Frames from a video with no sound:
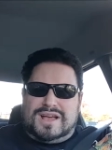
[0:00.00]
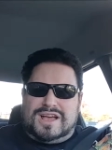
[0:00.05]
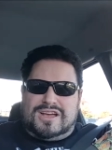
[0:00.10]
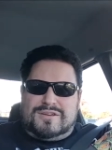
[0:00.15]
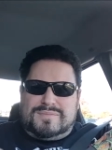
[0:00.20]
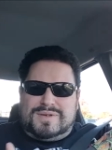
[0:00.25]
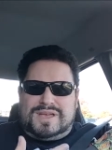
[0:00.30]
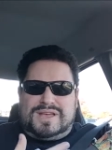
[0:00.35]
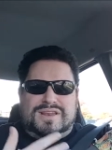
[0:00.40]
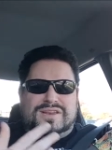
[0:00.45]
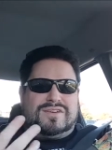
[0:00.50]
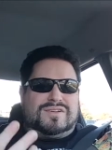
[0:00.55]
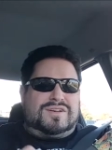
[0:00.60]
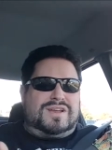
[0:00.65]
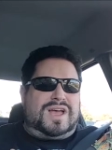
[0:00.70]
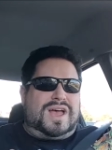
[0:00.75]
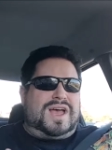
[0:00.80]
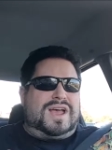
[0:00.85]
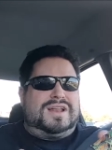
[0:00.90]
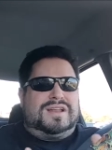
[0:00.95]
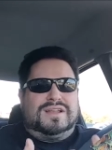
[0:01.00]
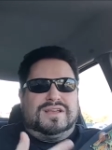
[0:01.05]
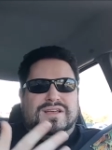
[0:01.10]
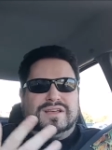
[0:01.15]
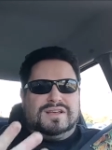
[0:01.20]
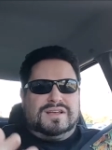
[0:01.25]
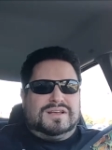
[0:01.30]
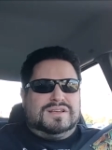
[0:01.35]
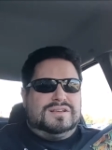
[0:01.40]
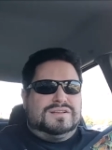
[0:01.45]
I mean, you're not
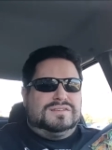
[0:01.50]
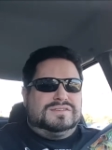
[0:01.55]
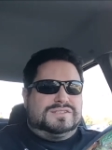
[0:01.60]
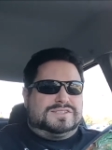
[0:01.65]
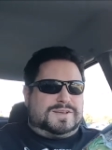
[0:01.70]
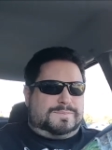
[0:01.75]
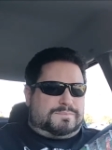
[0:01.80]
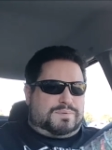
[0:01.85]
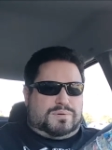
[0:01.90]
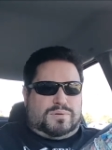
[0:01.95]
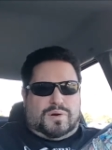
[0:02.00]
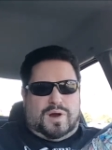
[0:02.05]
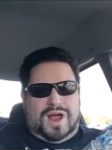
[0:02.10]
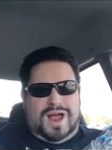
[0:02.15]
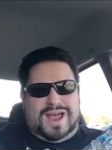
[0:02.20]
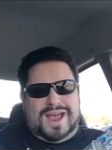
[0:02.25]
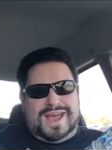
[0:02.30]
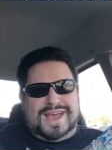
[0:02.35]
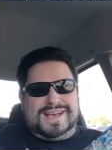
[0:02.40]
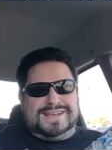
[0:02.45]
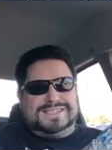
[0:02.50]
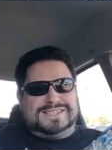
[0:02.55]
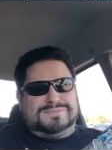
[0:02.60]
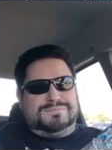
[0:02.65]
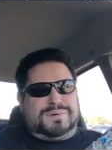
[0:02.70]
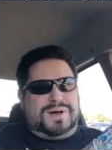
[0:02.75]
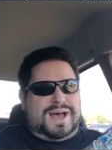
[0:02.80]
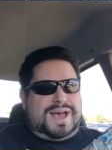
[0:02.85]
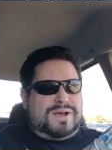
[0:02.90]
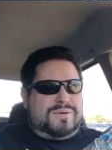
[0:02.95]

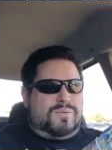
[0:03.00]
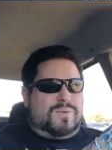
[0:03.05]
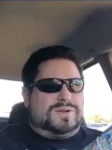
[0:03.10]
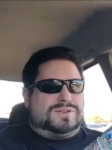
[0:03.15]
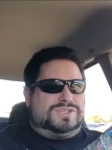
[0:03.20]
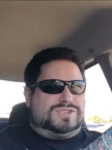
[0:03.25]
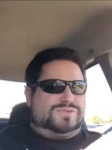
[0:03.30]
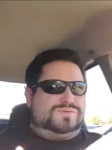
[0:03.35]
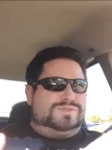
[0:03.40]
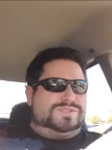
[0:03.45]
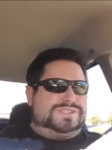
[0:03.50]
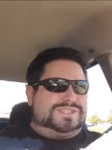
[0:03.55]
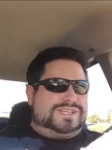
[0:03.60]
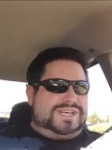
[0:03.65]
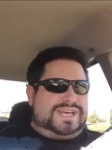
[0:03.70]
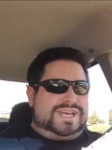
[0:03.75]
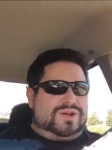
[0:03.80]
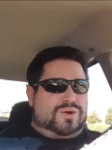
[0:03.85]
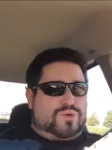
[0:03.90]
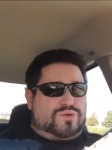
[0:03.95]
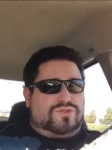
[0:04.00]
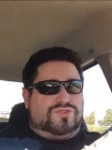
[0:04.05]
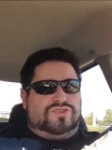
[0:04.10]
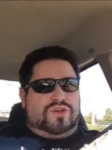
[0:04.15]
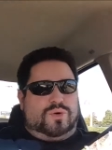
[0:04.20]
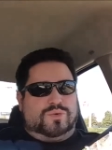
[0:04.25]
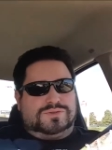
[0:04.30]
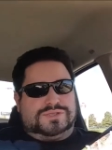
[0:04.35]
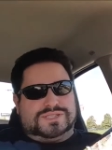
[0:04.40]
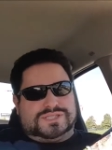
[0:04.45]
surprised by what you see or
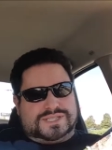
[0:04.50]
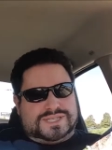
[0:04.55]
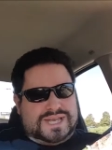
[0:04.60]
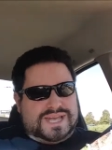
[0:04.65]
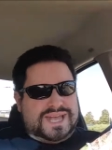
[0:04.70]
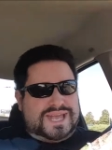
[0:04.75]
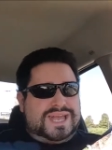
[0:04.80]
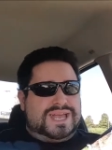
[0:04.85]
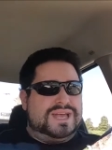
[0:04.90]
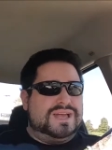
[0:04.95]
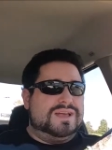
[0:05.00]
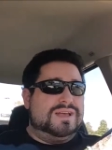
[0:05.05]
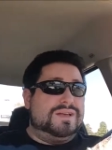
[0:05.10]
don't see